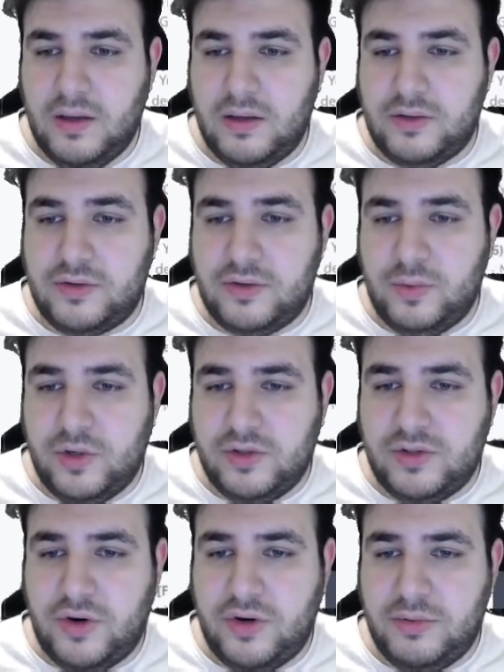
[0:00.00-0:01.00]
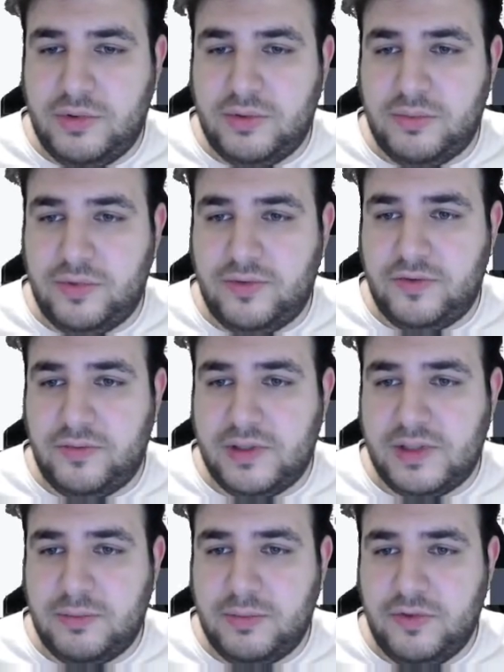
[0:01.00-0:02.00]
World Tournament
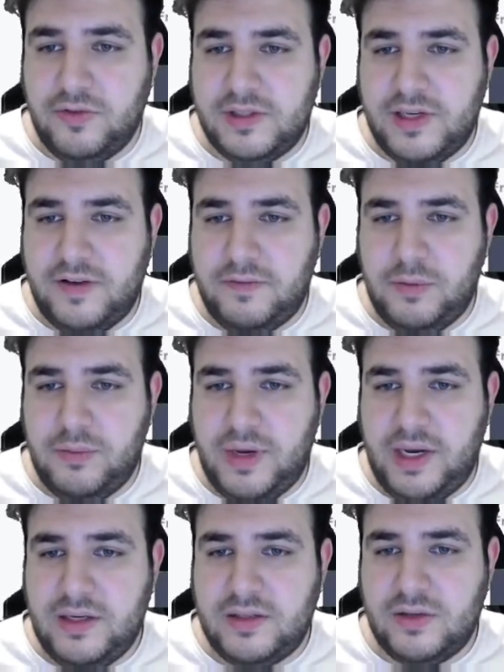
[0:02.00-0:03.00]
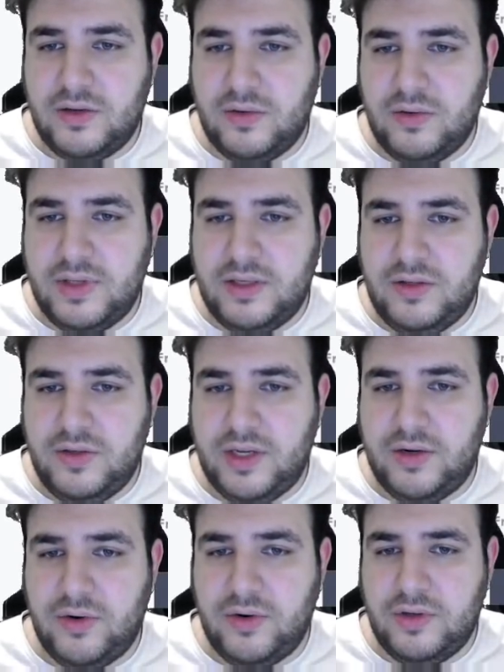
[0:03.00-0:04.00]
improvements. Improvements have been made so that you can
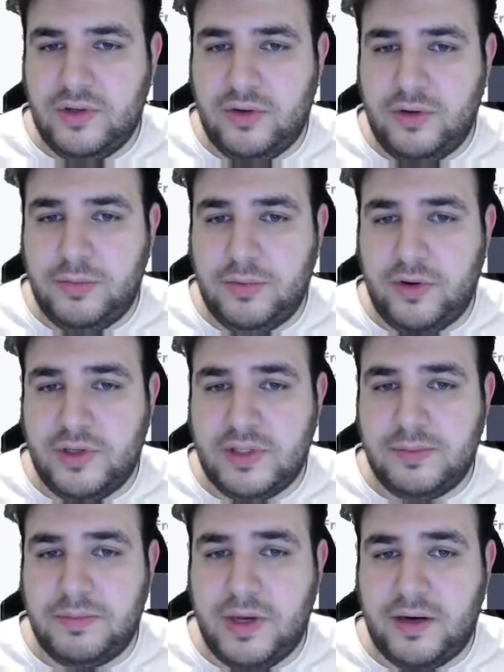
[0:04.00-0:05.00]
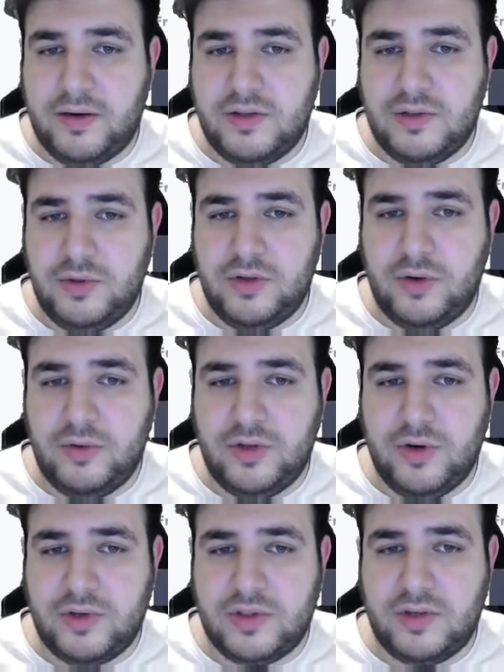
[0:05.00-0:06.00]
earn glory points by consuming glory
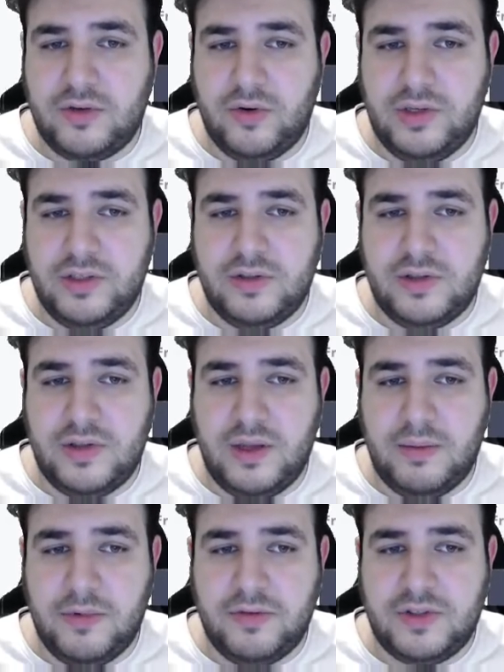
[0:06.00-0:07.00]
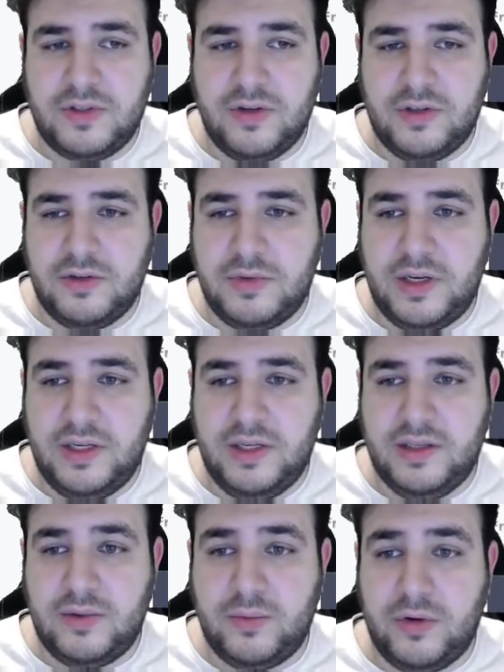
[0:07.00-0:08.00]
tokens according to the number of stars obtaining in
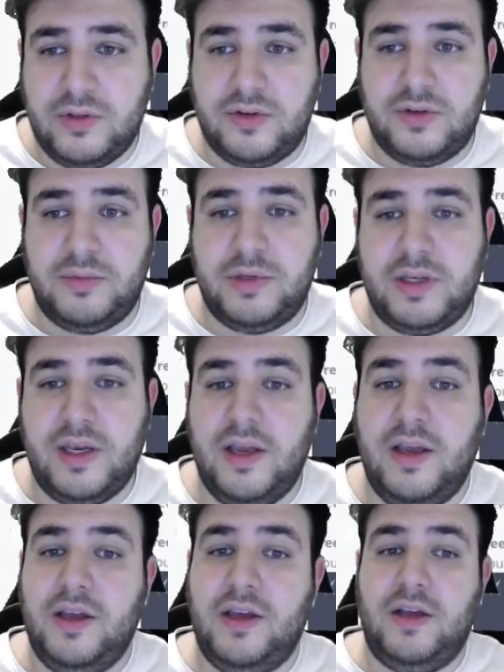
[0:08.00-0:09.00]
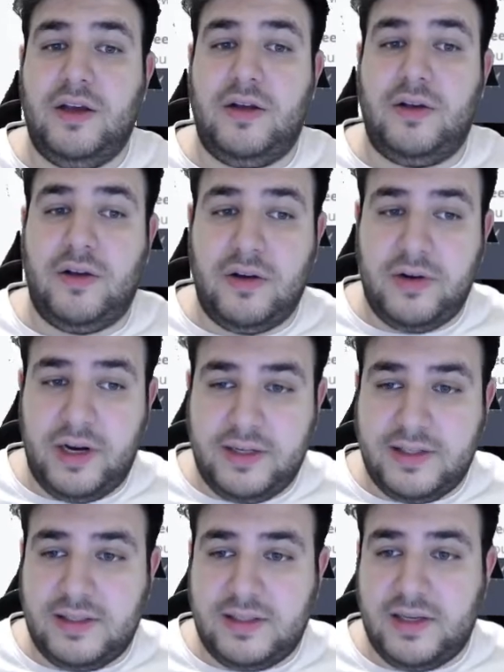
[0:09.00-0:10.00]
the World Tournament. Alright,
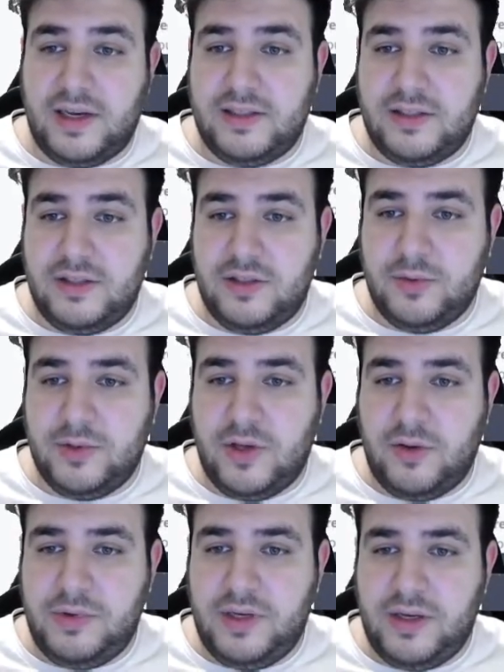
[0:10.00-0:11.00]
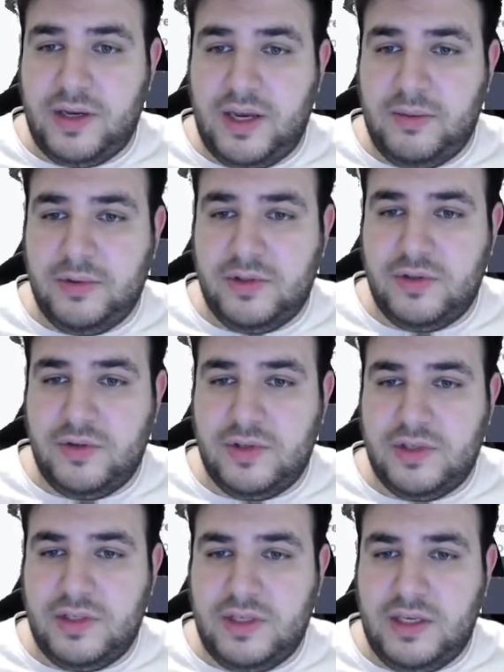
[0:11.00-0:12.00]
that's nice. You will now be able to
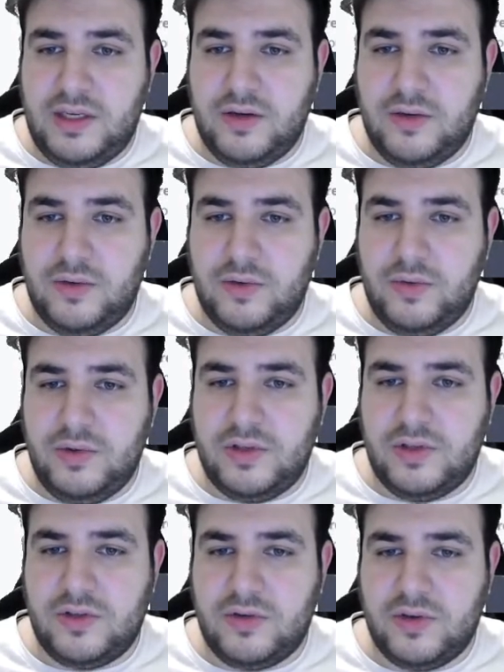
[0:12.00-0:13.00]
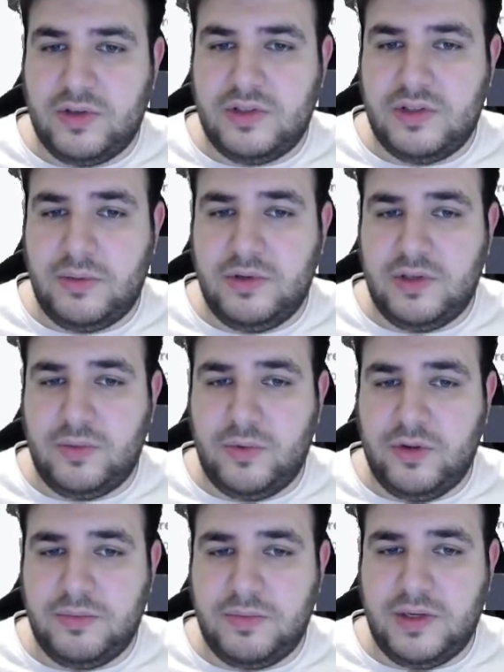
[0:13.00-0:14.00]
see who is the strongest summoner in the
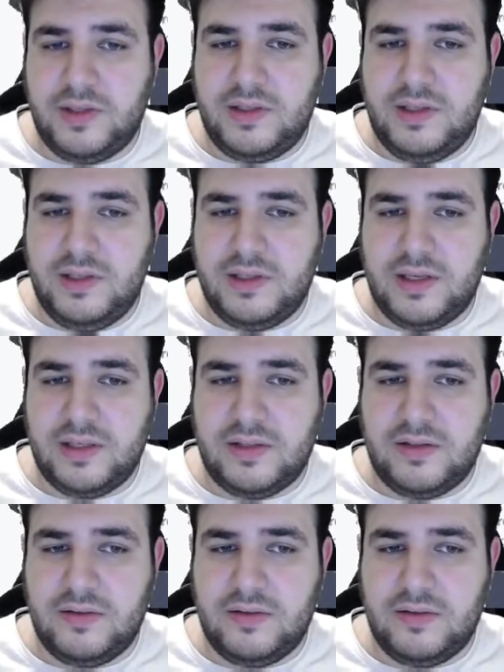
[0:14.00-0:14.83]
world by season as